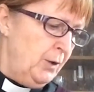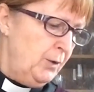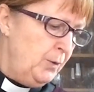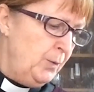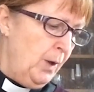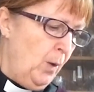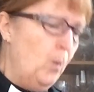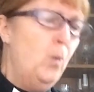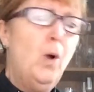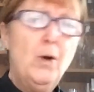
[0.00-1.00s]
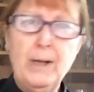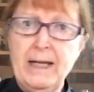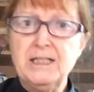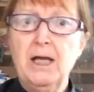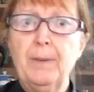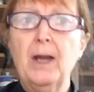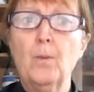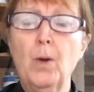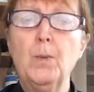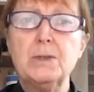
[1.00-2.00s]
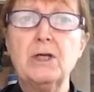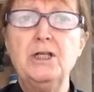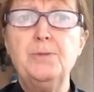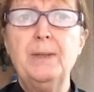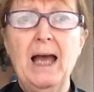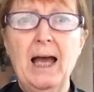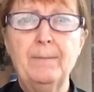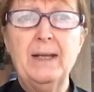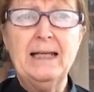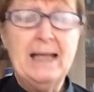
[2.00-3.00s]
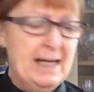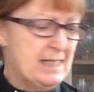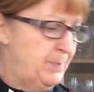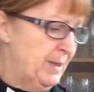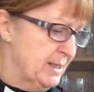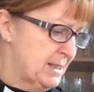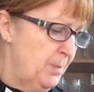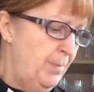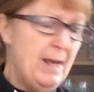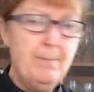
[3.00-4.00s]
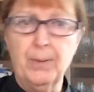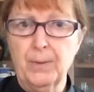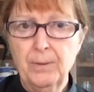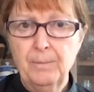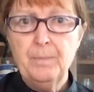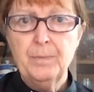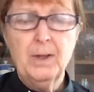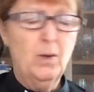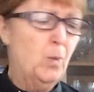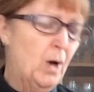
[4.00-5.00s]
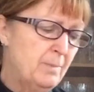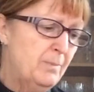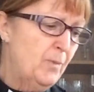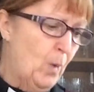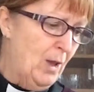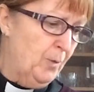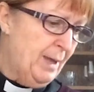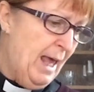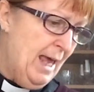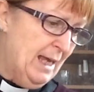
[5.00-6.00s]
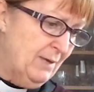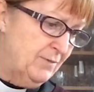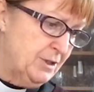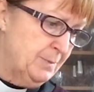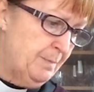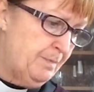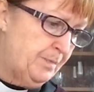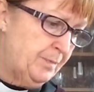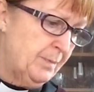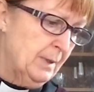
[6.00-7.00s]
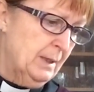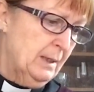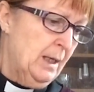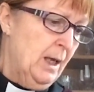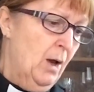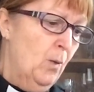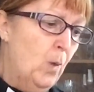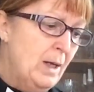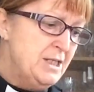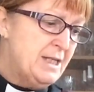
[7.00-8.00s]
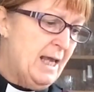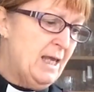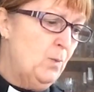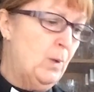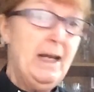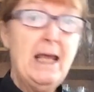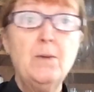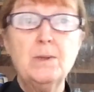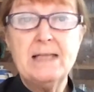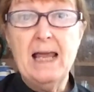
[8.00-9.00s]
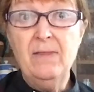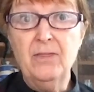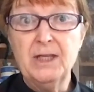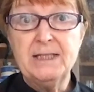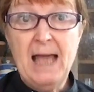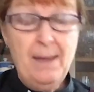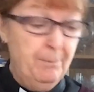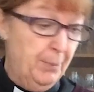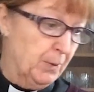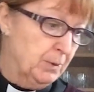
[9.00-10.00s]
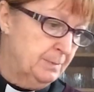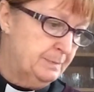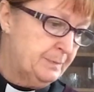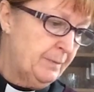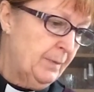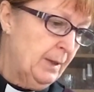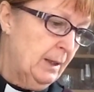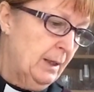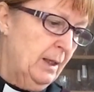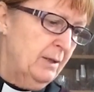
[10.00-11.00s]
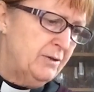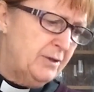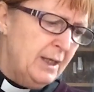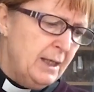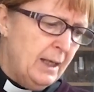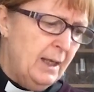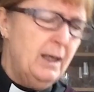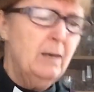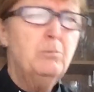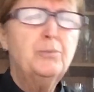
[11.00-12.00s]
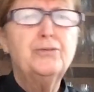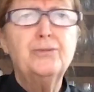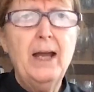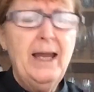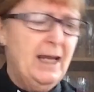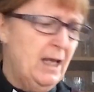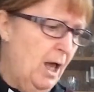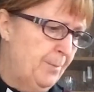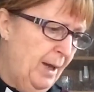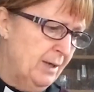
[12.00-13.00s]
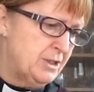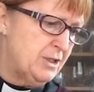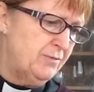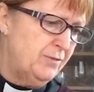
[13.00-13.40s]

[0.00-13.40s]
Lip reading: who worried about what was going to be happening next because the people weren't well behaved. One day, when he was in the temple, thinking and praying about the